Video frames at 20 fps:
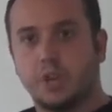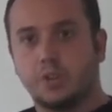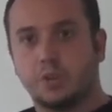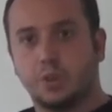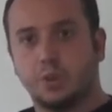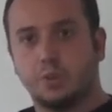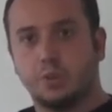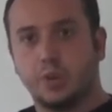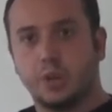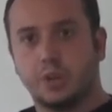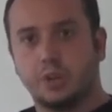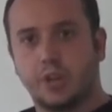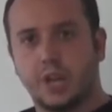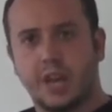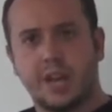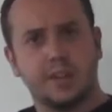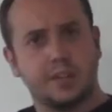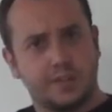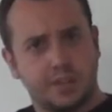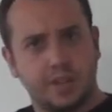So we are
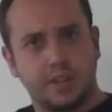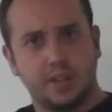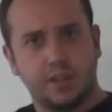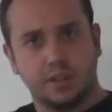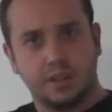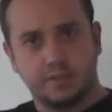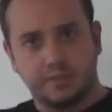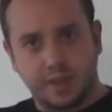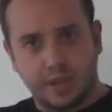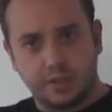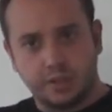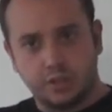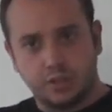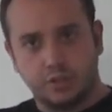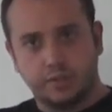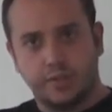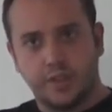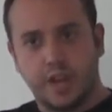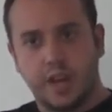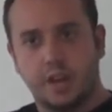kind of taking advantage
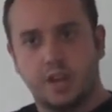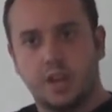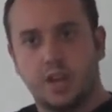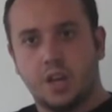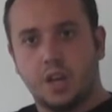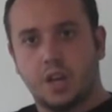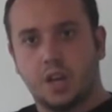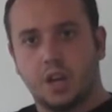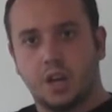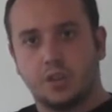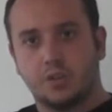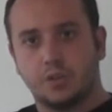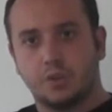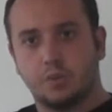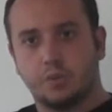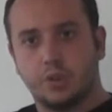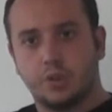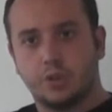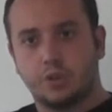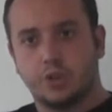of that. Uh,
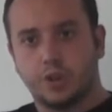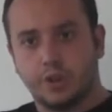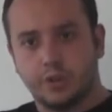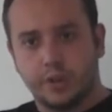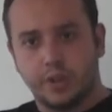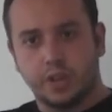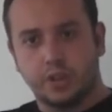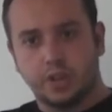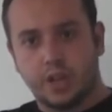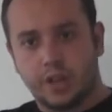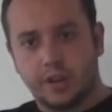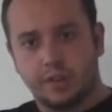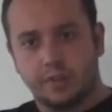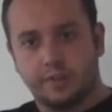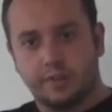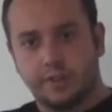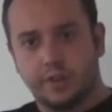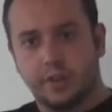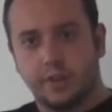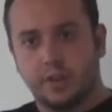so we are sharing a lot
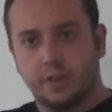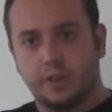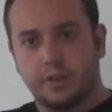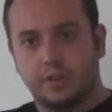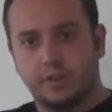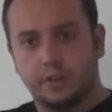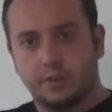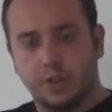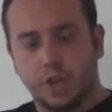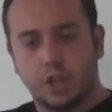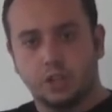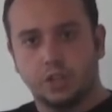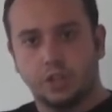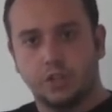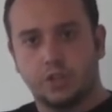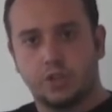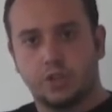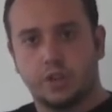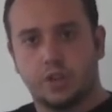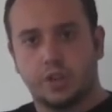of uh,
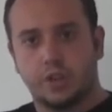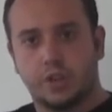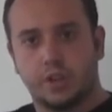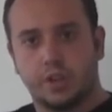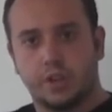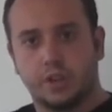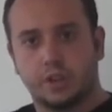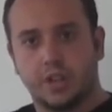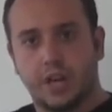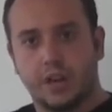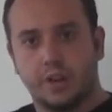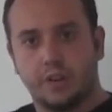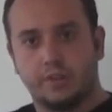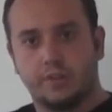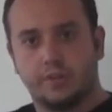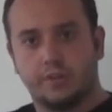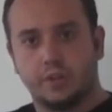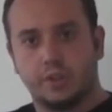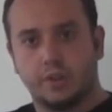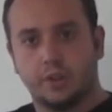knowledge and a lot
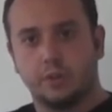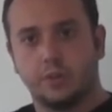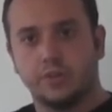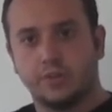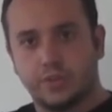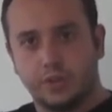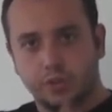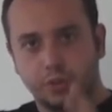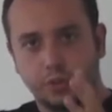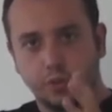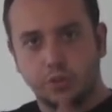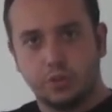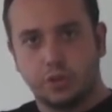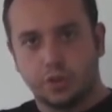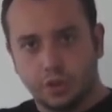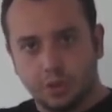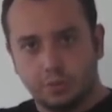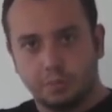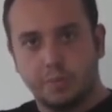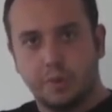of you know
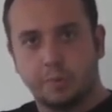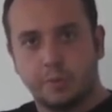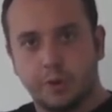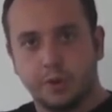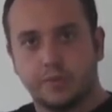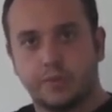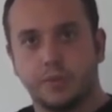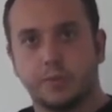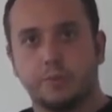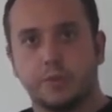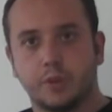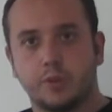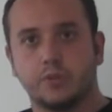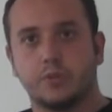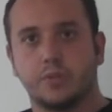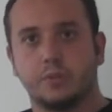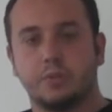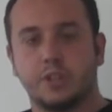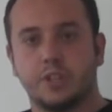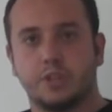institutional memory from
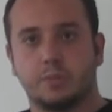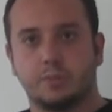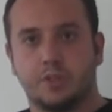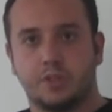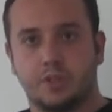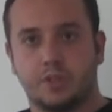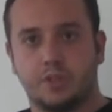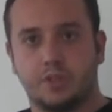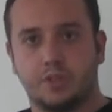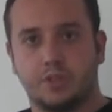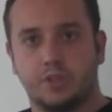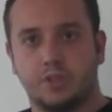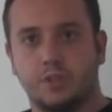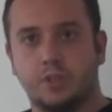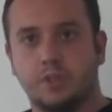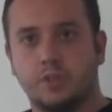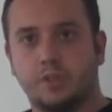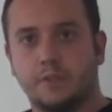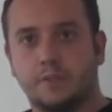those debate communities.